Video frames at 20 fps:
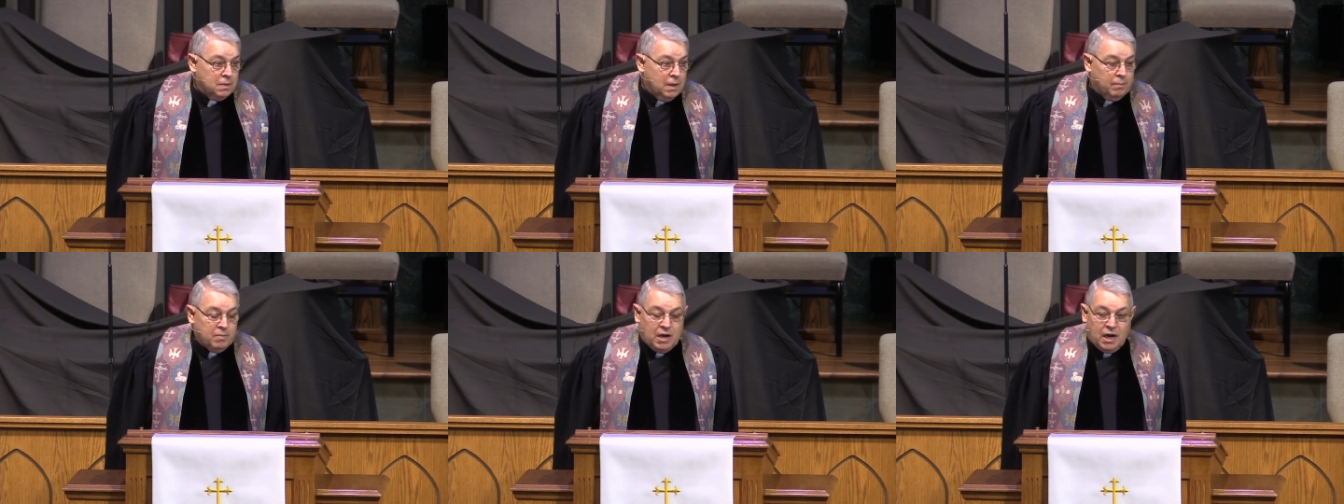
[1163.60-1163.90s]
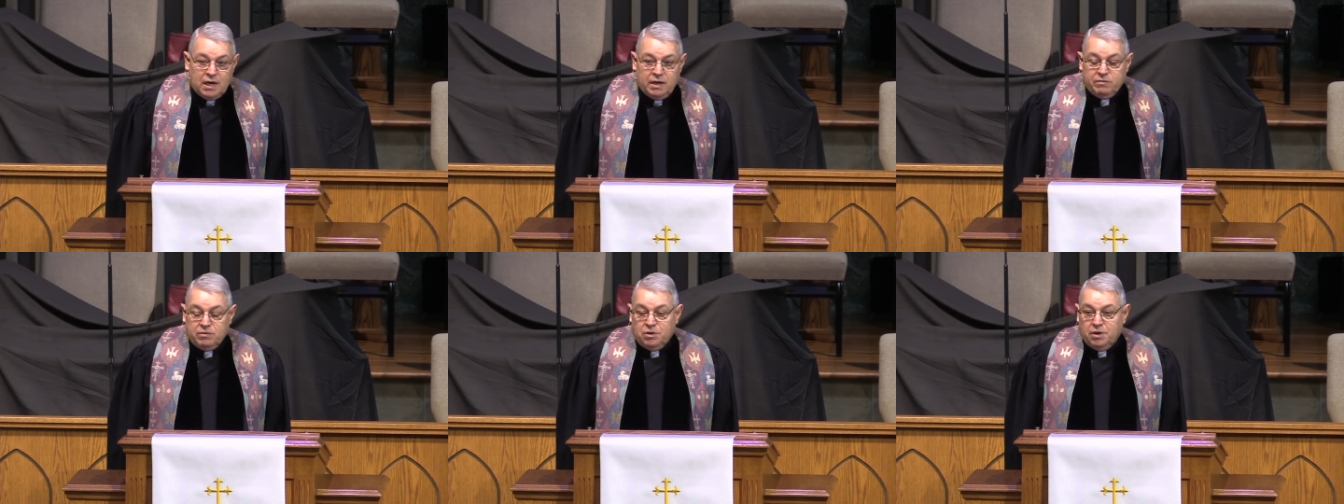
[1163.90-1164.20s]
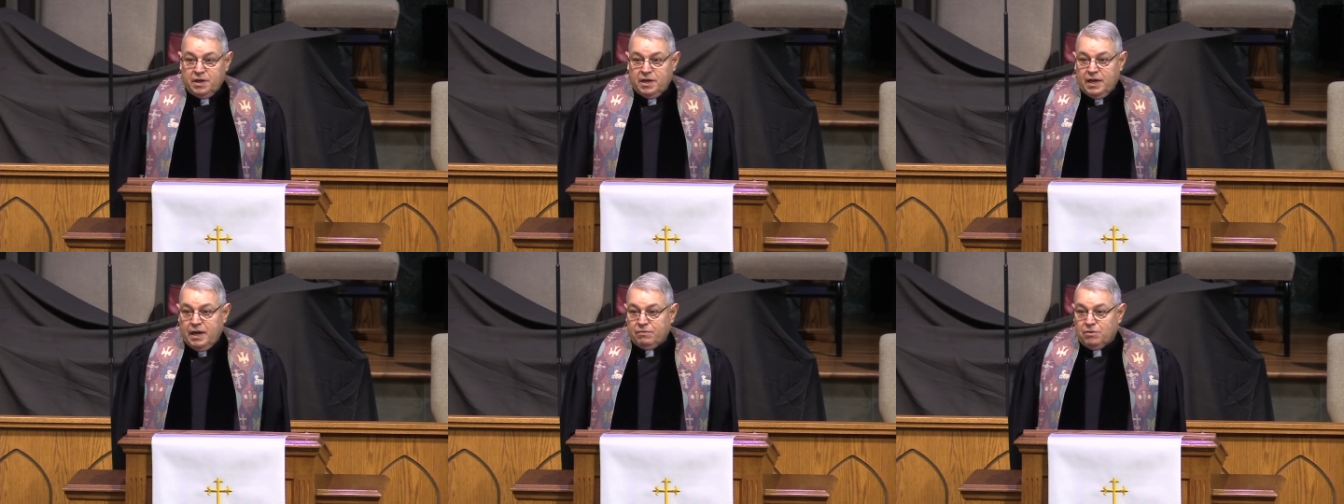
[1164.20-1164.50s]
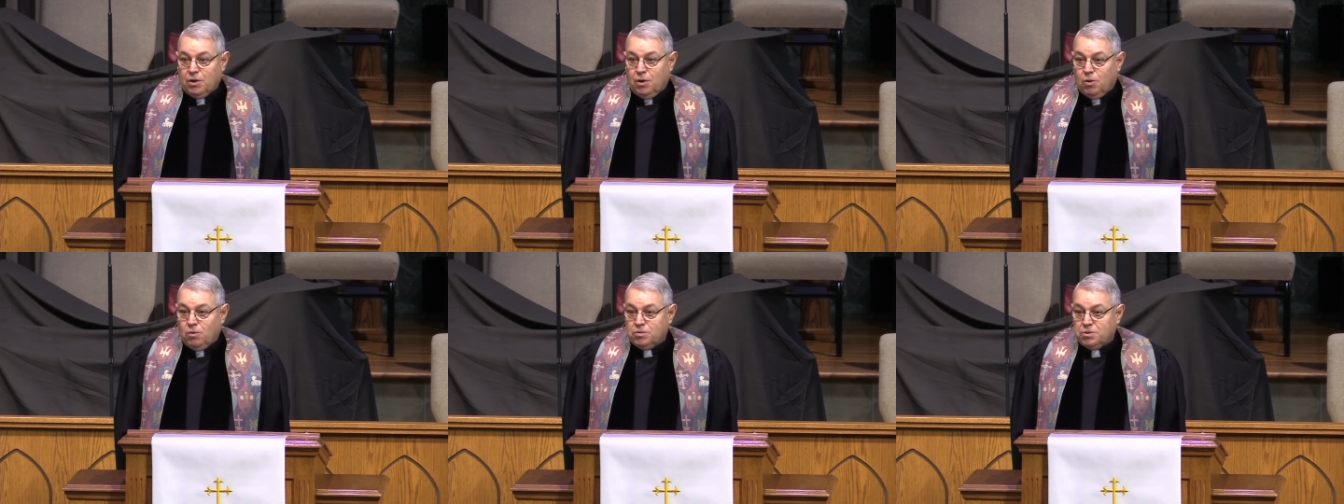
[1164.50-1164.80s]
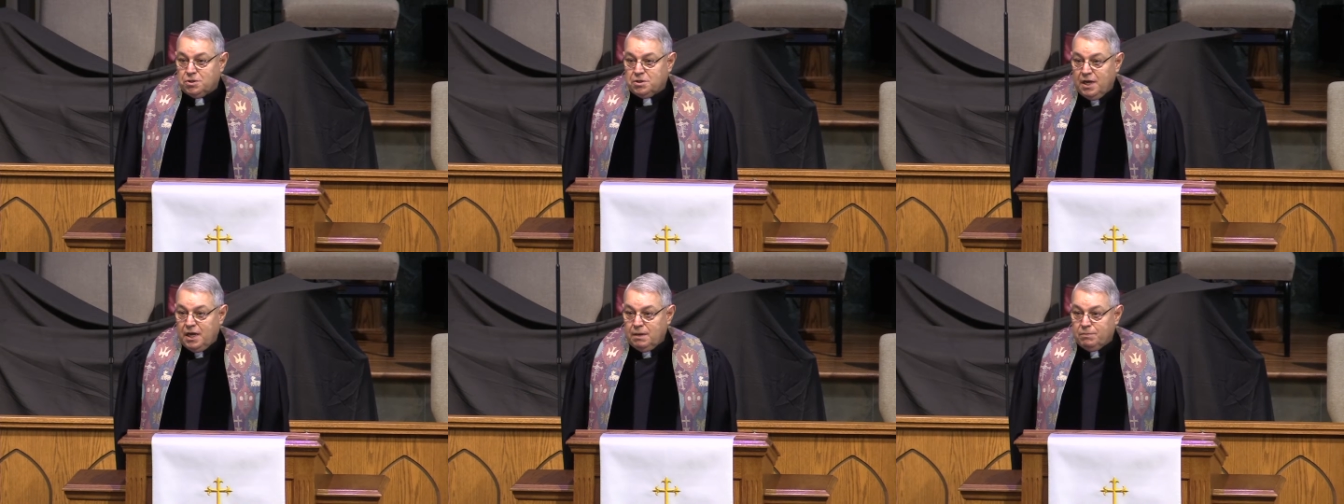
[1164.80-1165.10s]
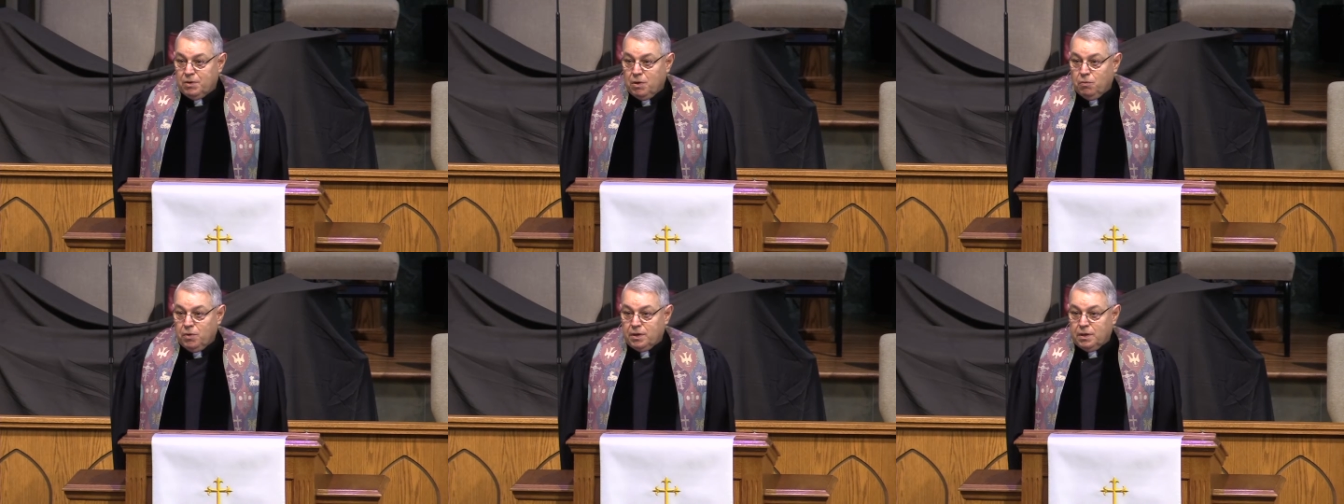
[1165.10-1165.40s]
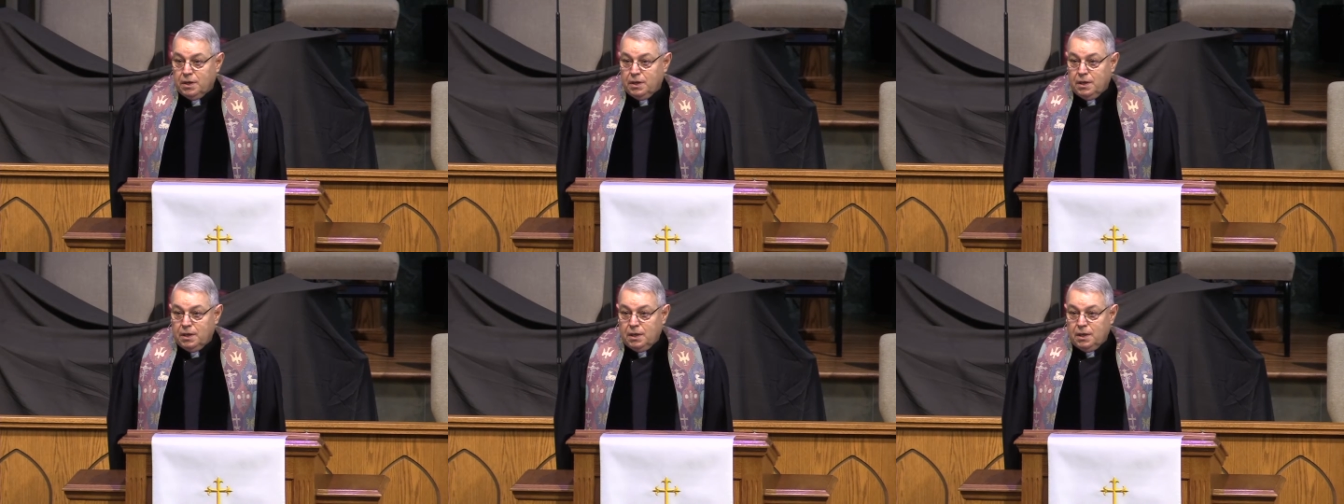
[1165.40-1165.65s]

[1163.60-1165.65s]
I'm not even looking at the whole state, but when,